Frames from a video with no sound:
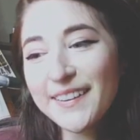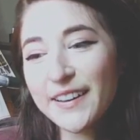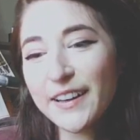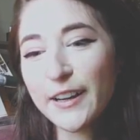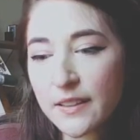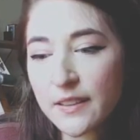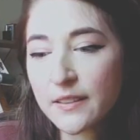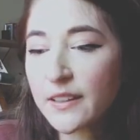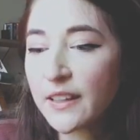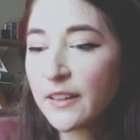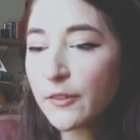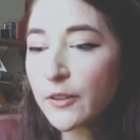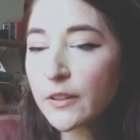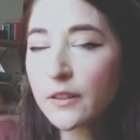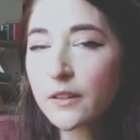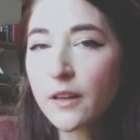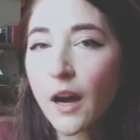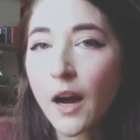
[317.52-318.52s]
That being
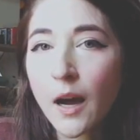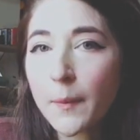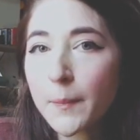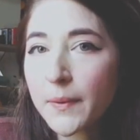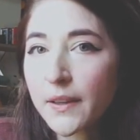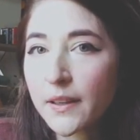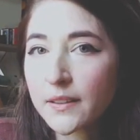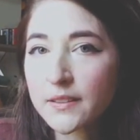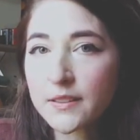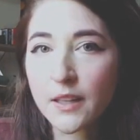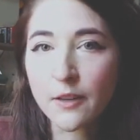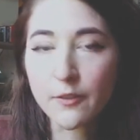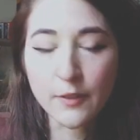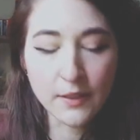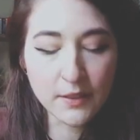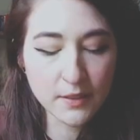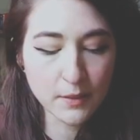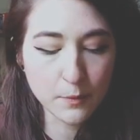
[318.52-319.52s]
said, even copying
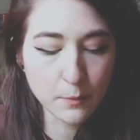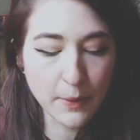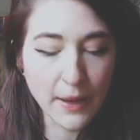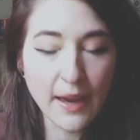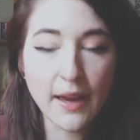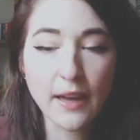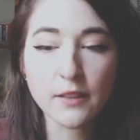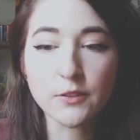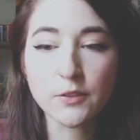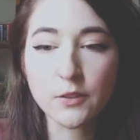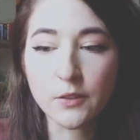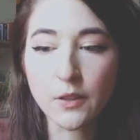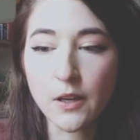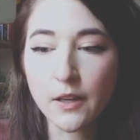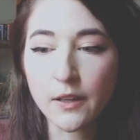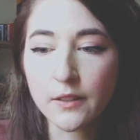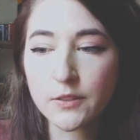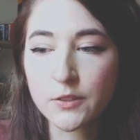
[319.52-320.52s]
stuff isn't
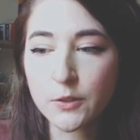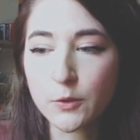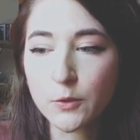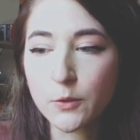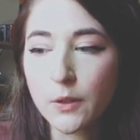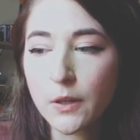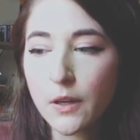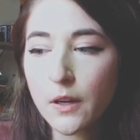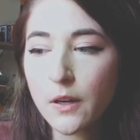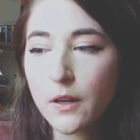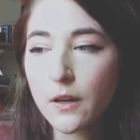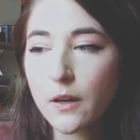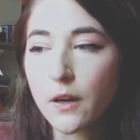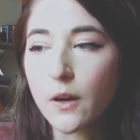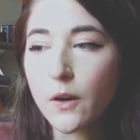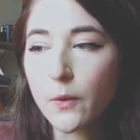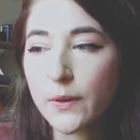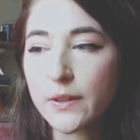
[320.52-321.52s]
bad so long as you
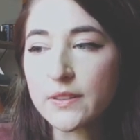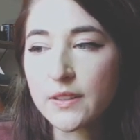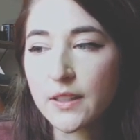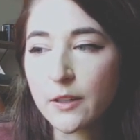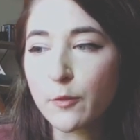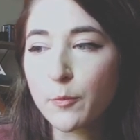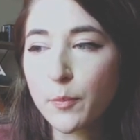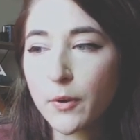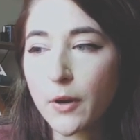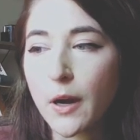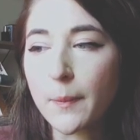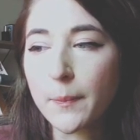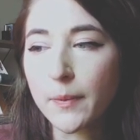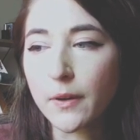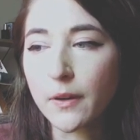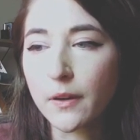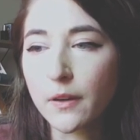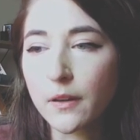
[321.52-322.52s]
always give
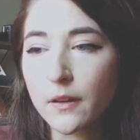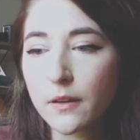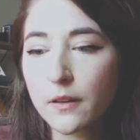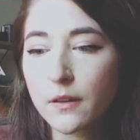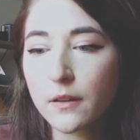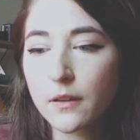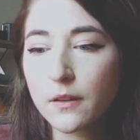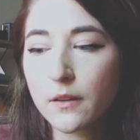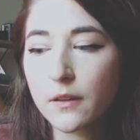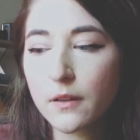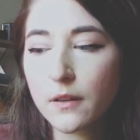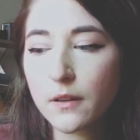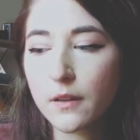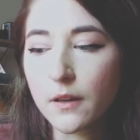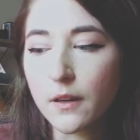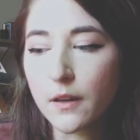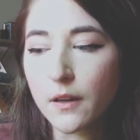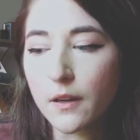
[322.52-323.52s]
proper
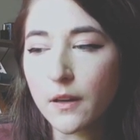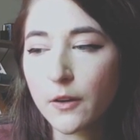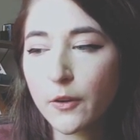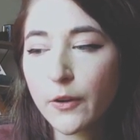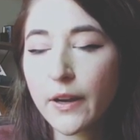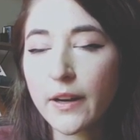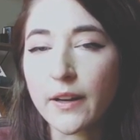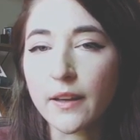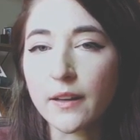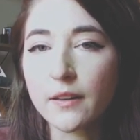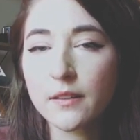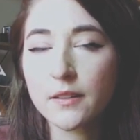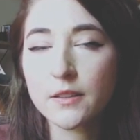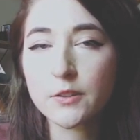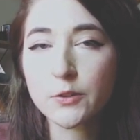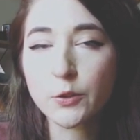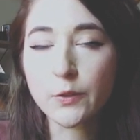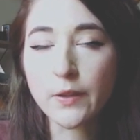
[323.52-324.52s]

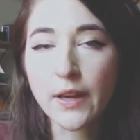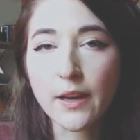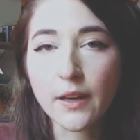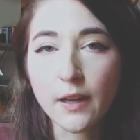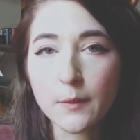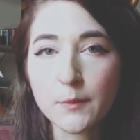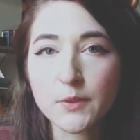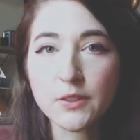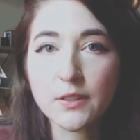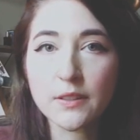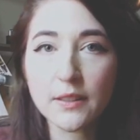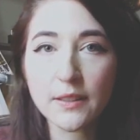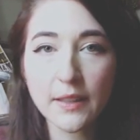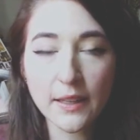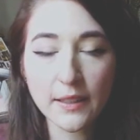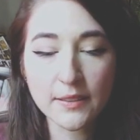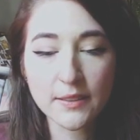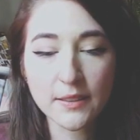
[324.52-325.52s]
credit. So that
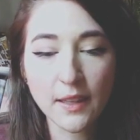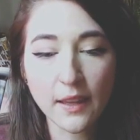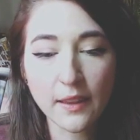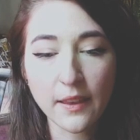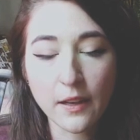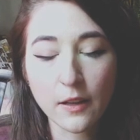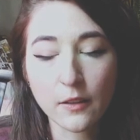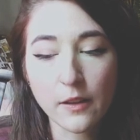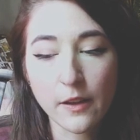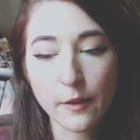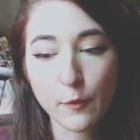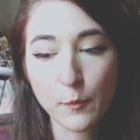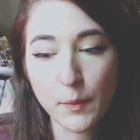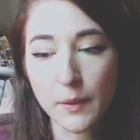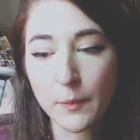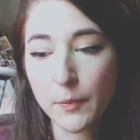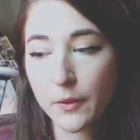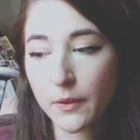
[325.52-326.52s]
comes to the next thing that a
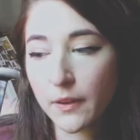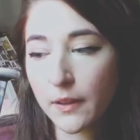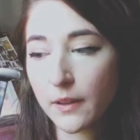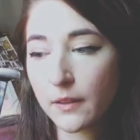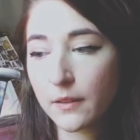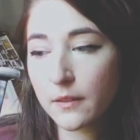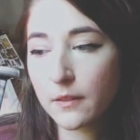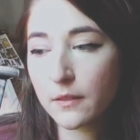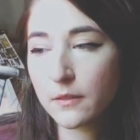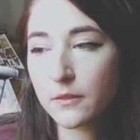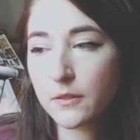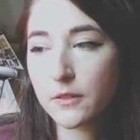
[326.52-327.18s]
lot of people